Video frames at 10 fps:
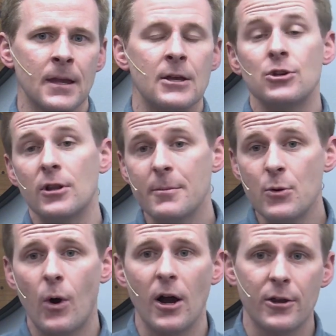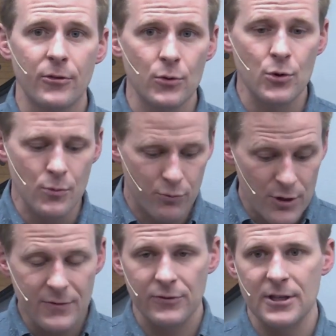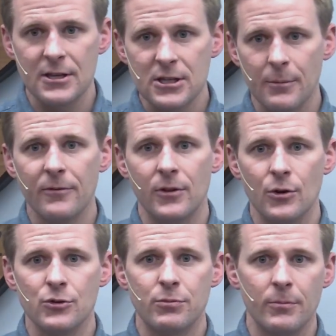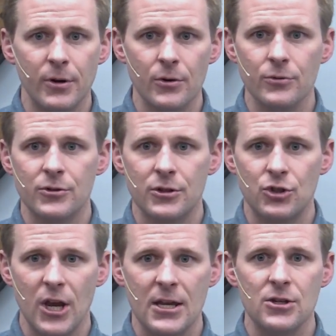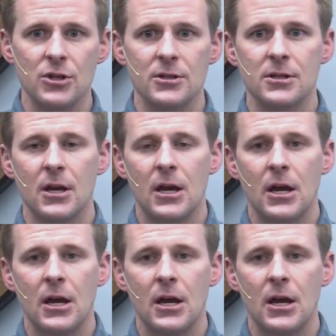So let me walk through briefly some of those proposed changes.